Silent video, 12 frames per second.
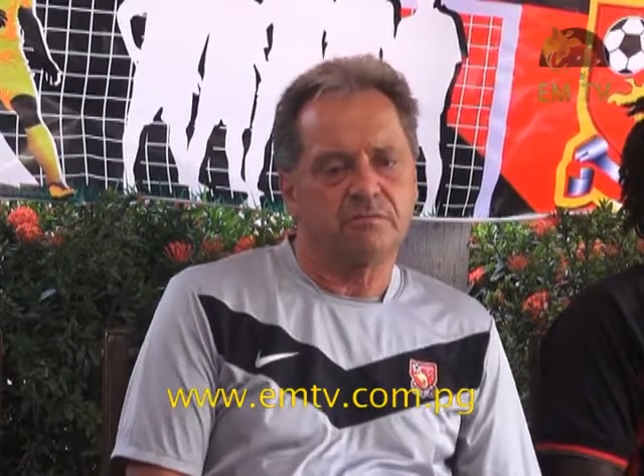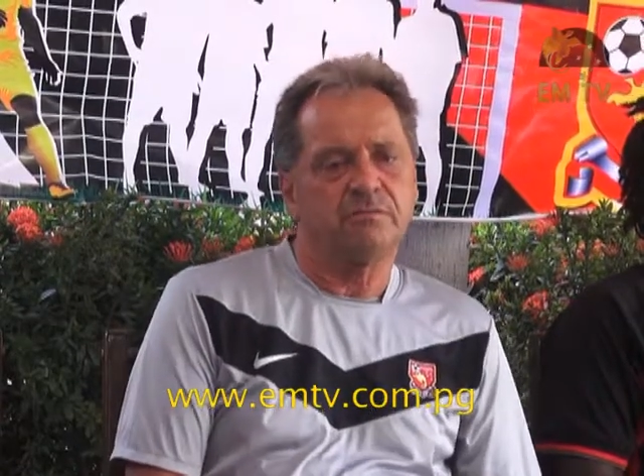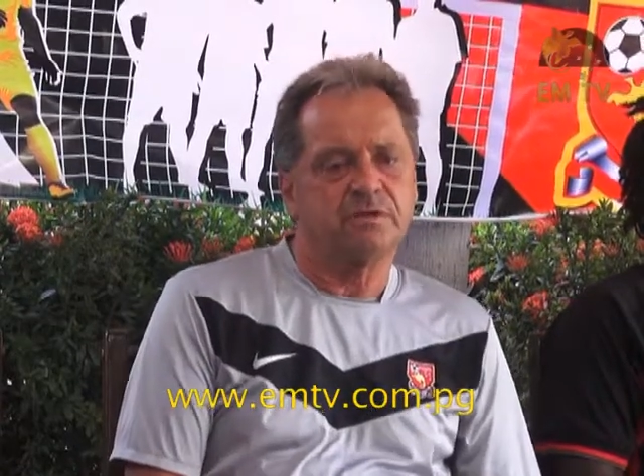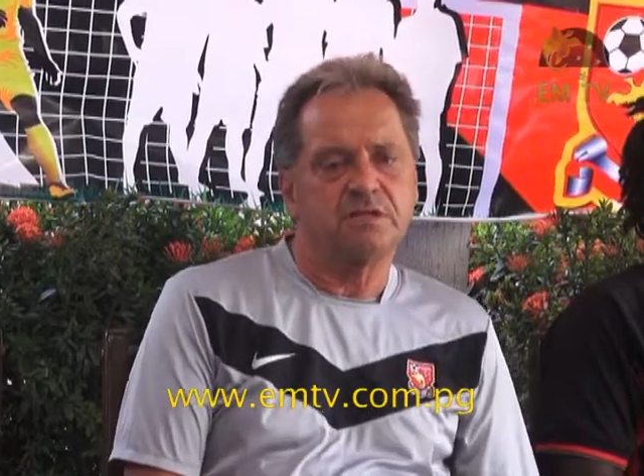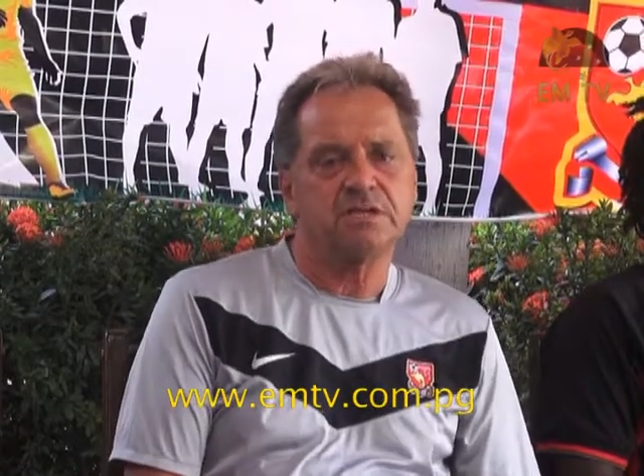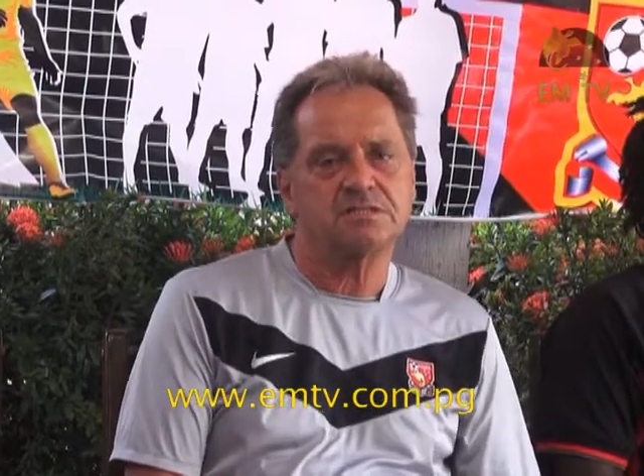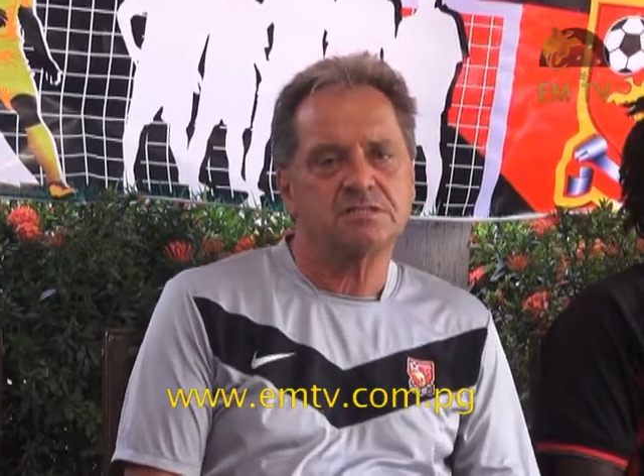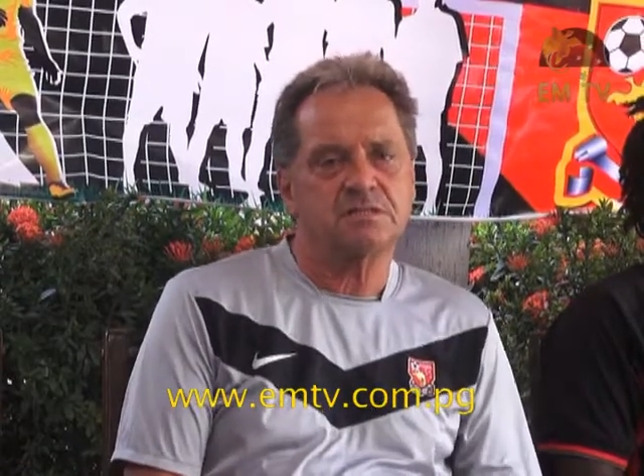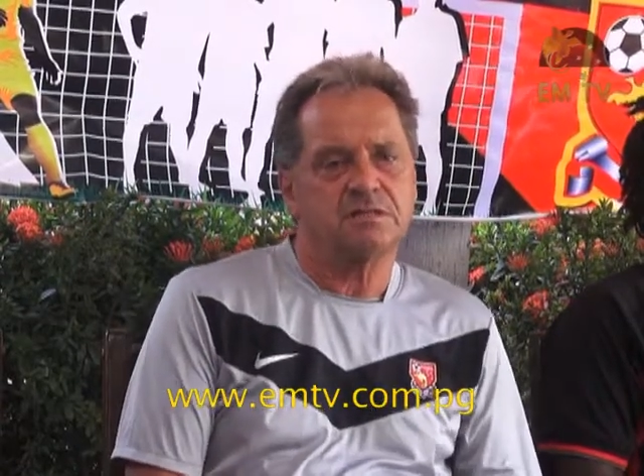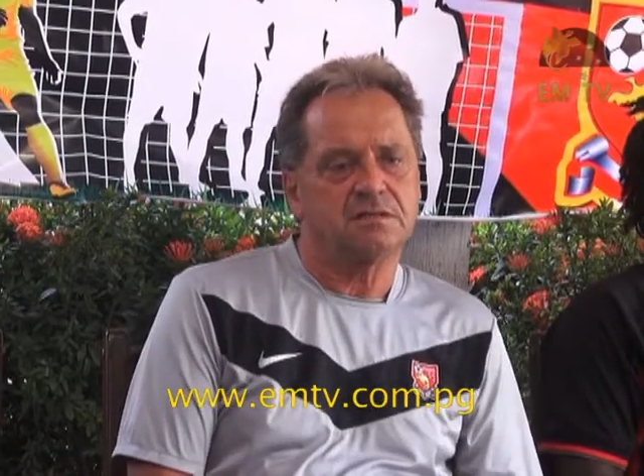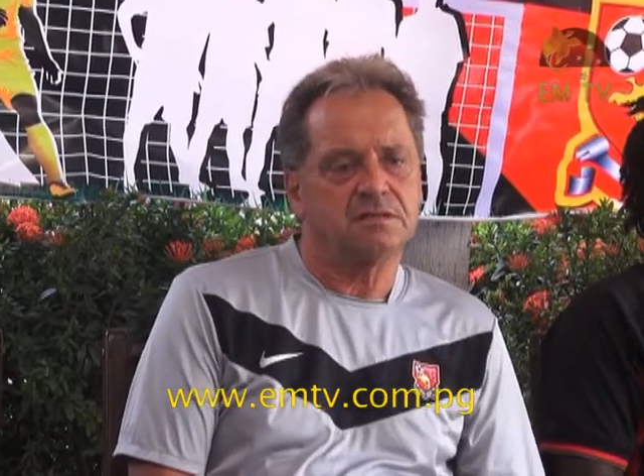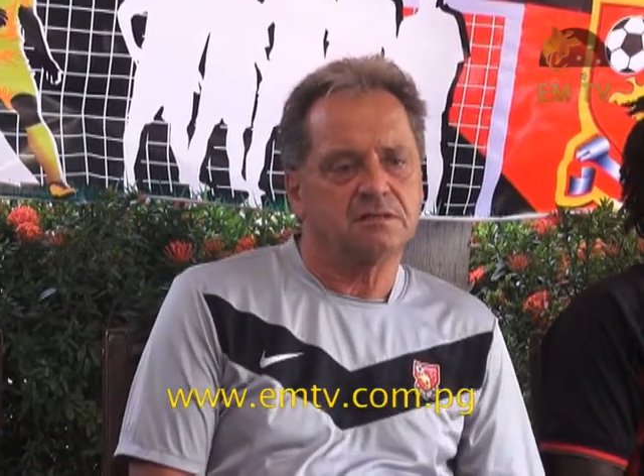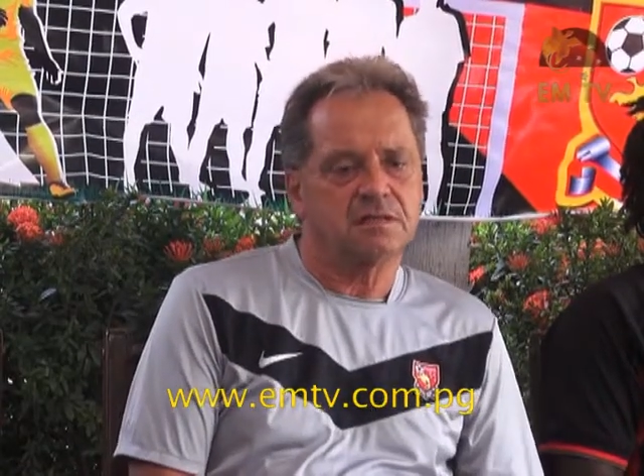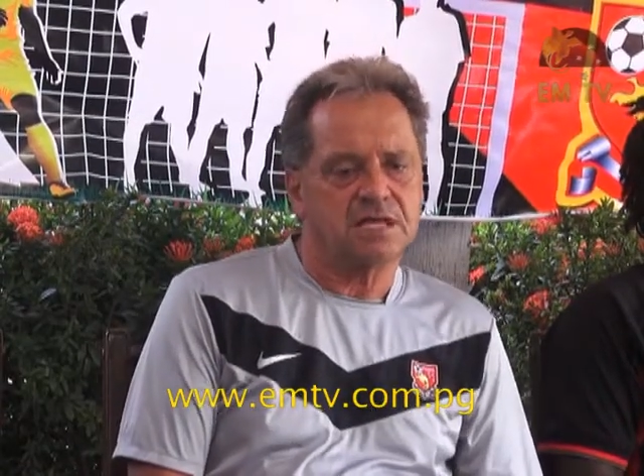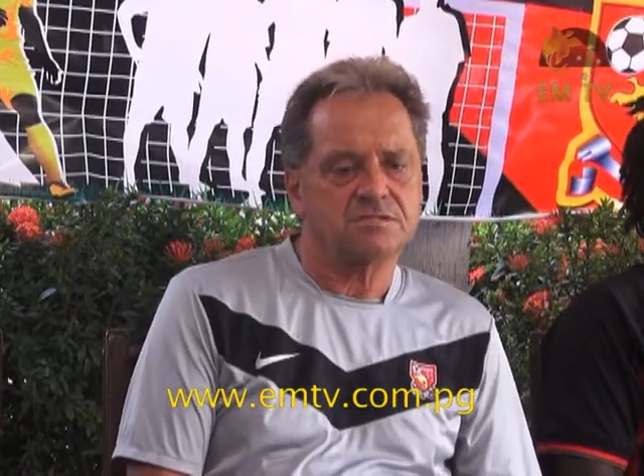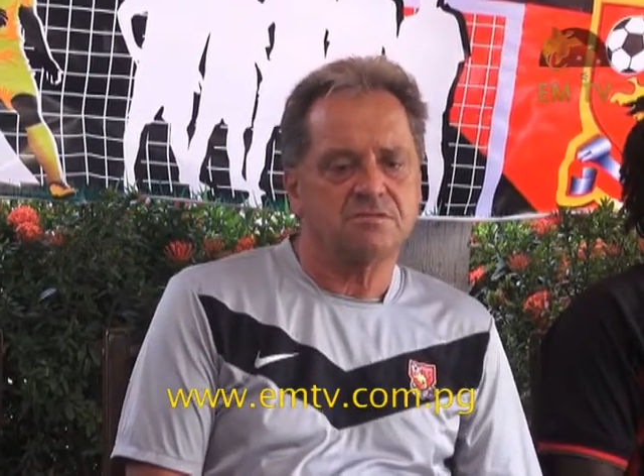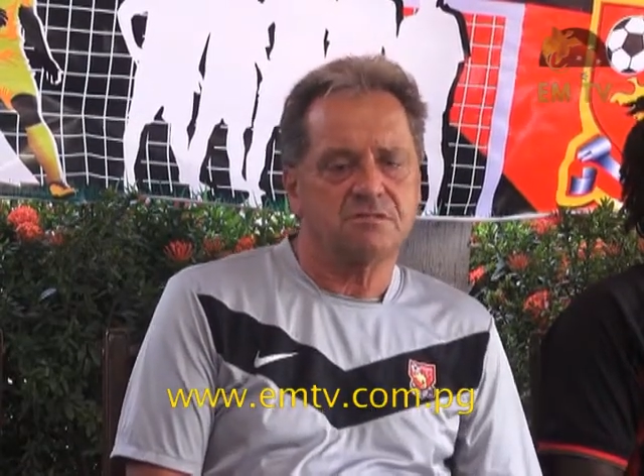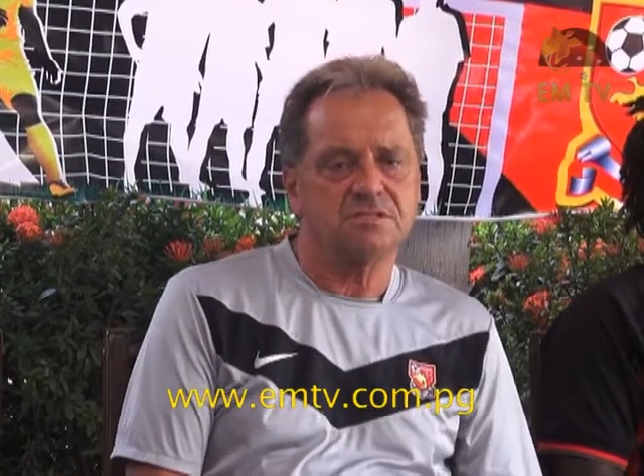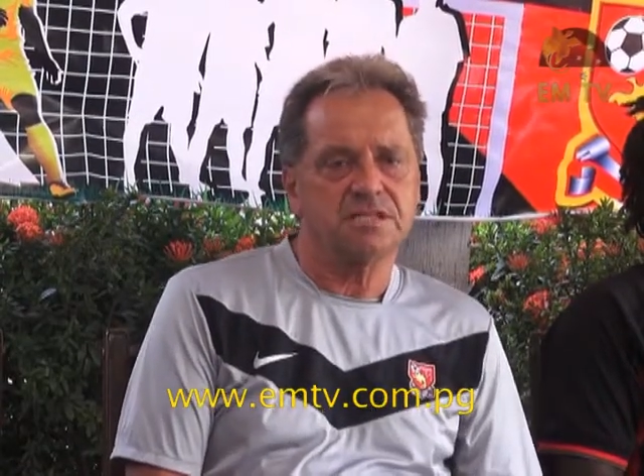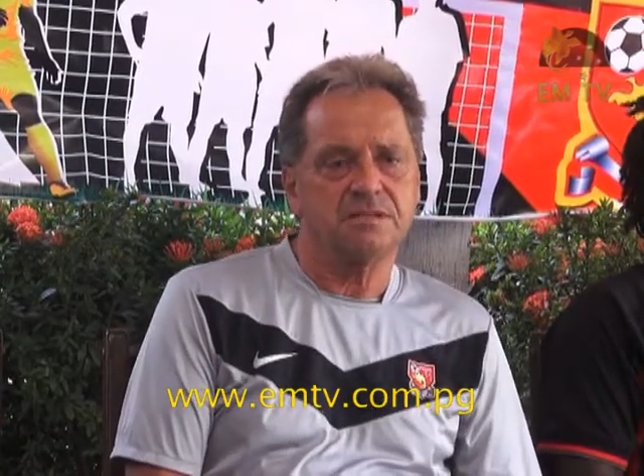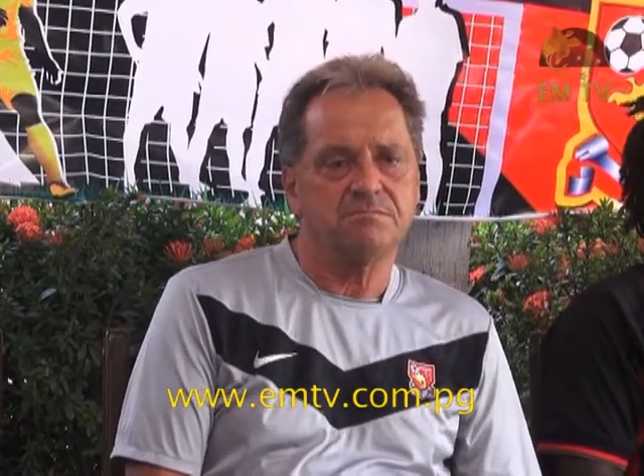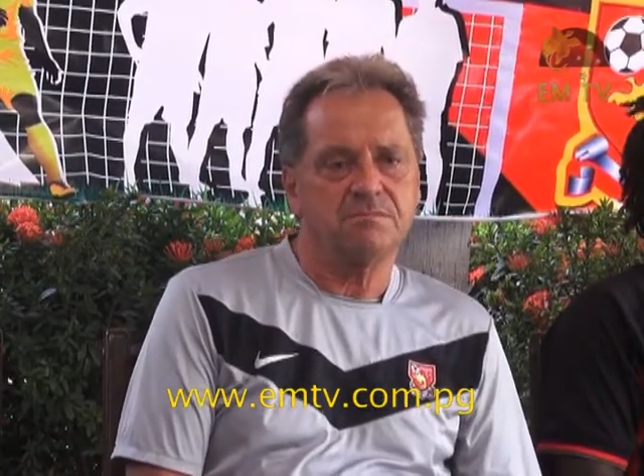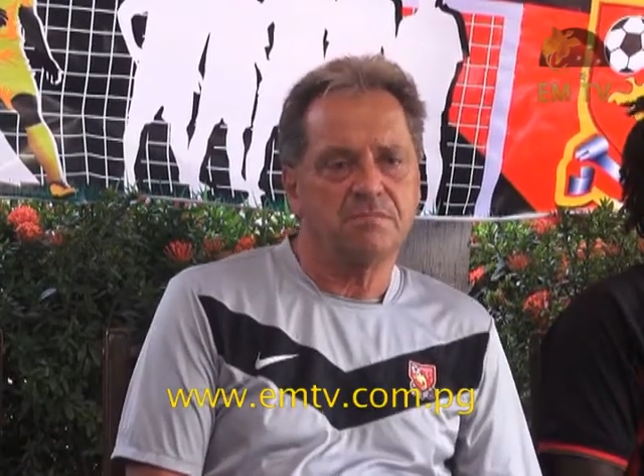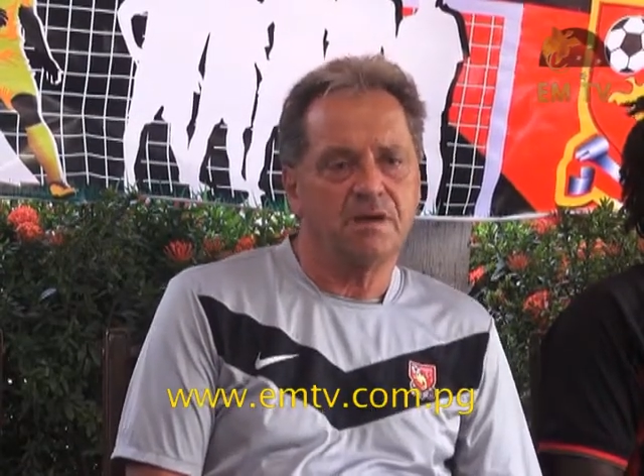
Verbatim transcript: with this uh, national team.